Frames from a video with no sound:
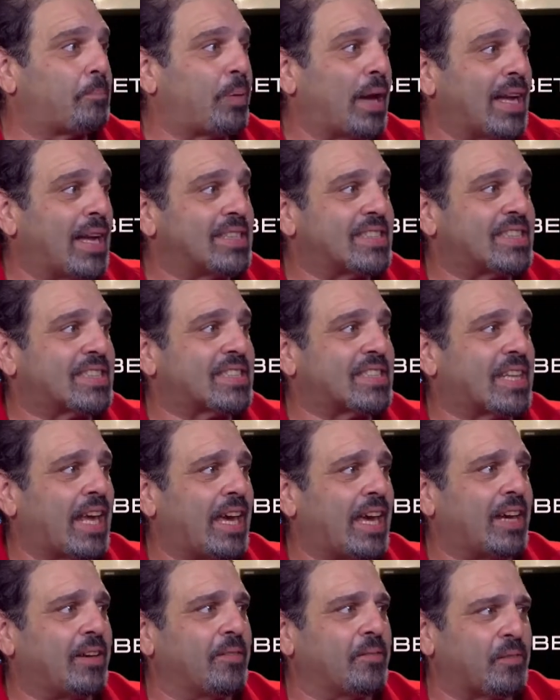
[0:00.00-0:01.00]
Penn
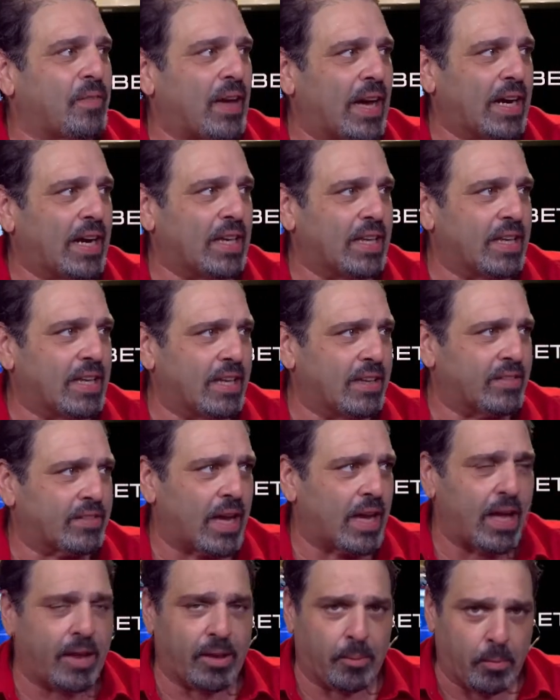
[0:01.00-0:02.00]
State finally gets
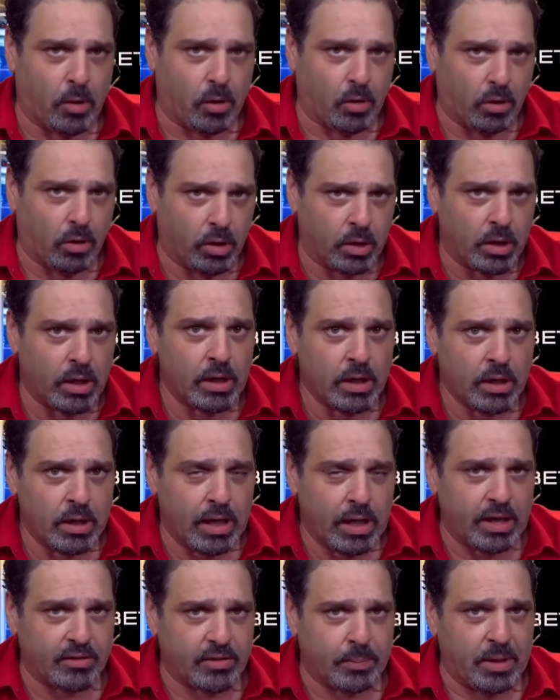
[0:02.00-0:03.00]
on the board
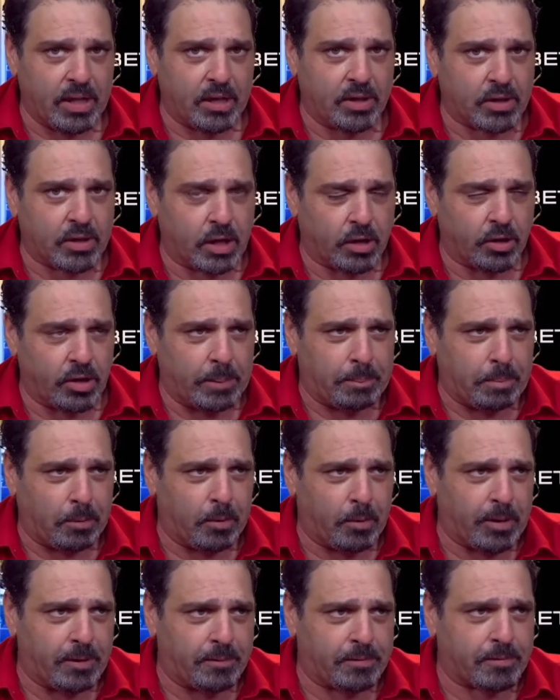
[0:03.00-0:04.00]
as a big 30
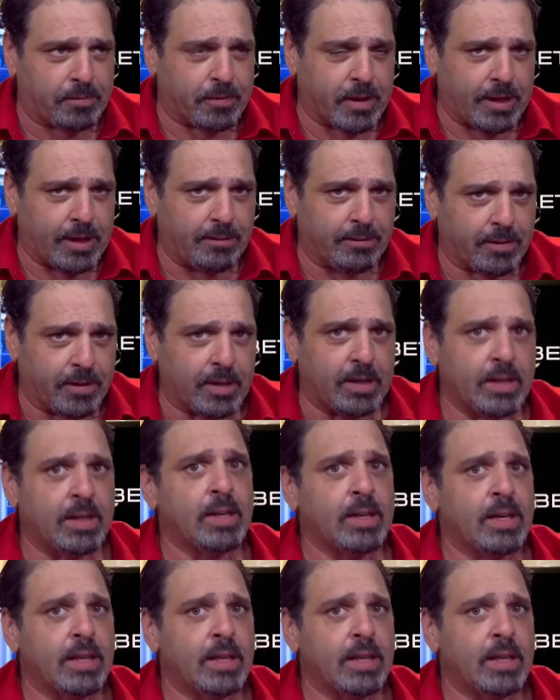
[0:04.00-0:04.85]
point favorite.